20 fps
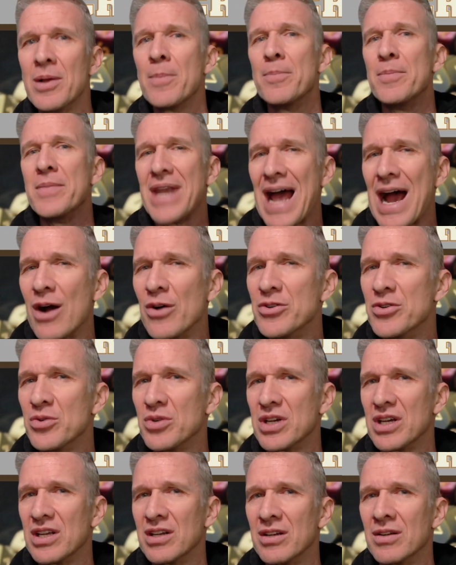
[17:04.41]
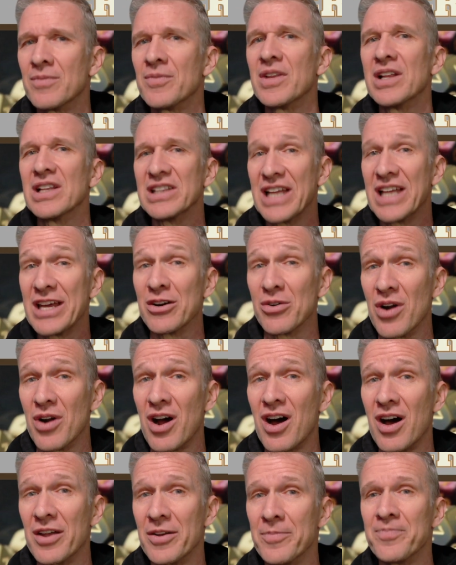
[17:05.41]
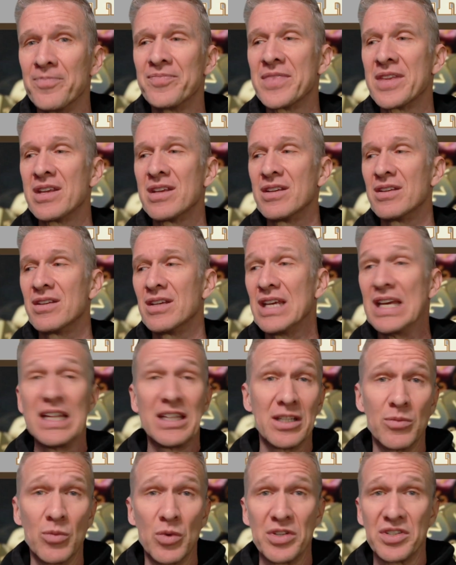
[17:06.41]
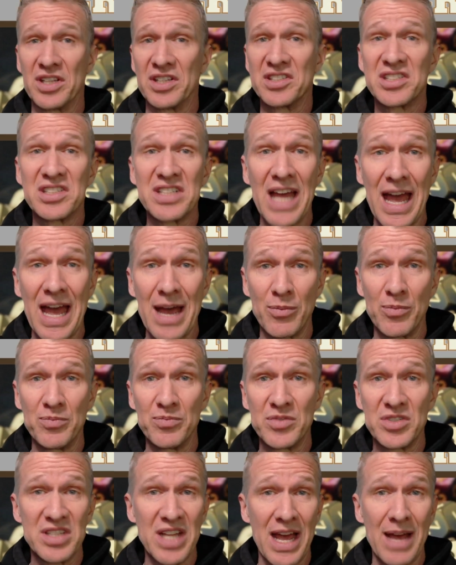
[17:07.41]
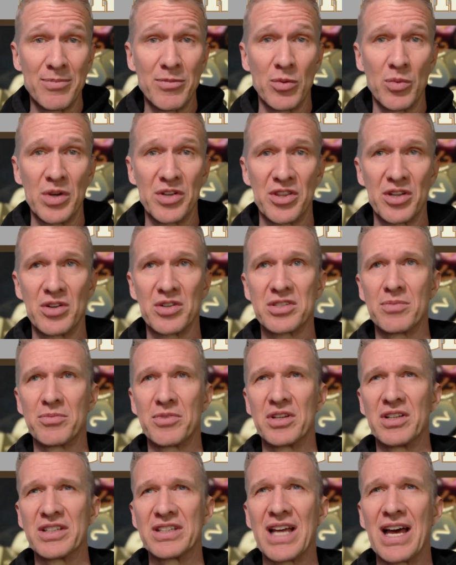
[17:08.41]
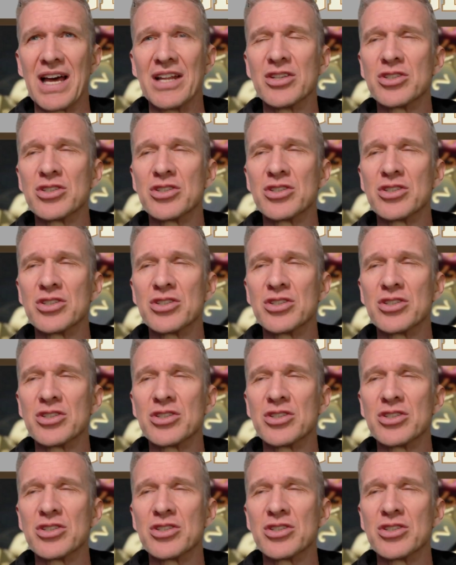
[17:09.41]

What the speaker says: now you can later on hit them with it, stab them with it or something like that.